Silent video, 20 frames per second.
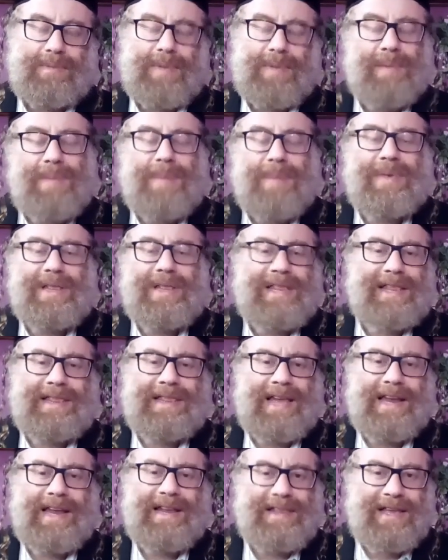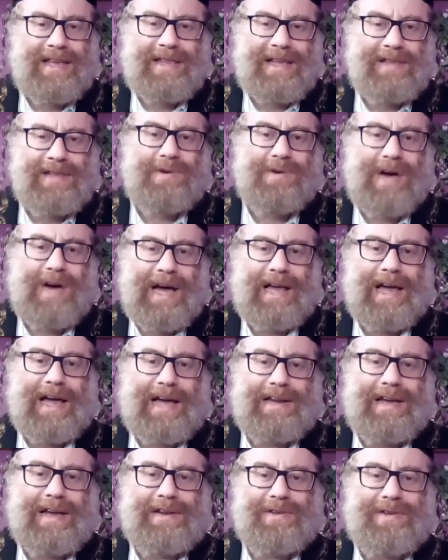Maybe later they didn't do.
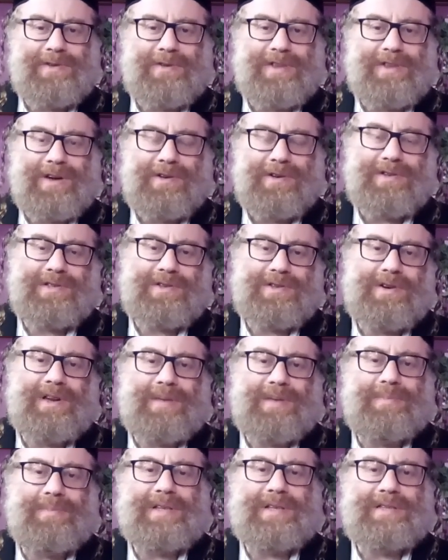I, I don't know the whole story,